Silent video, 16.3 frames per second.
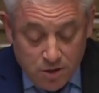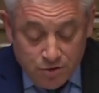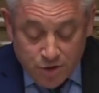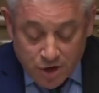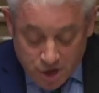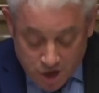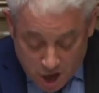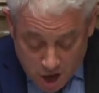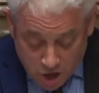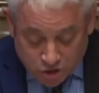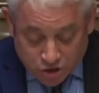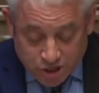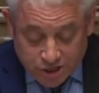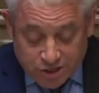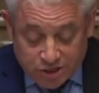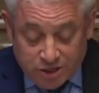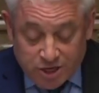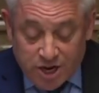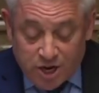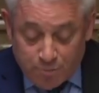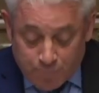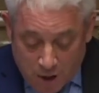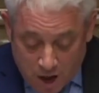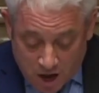the largest
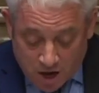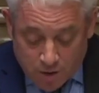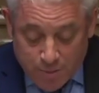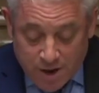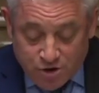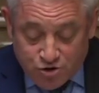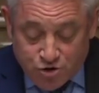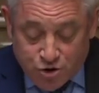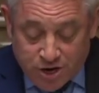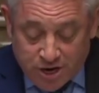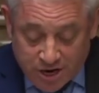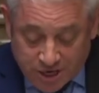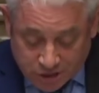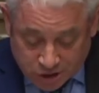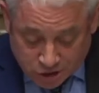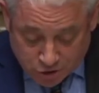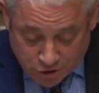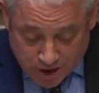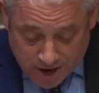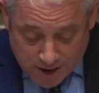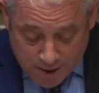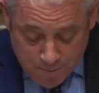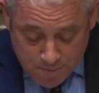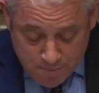in parliamentary history.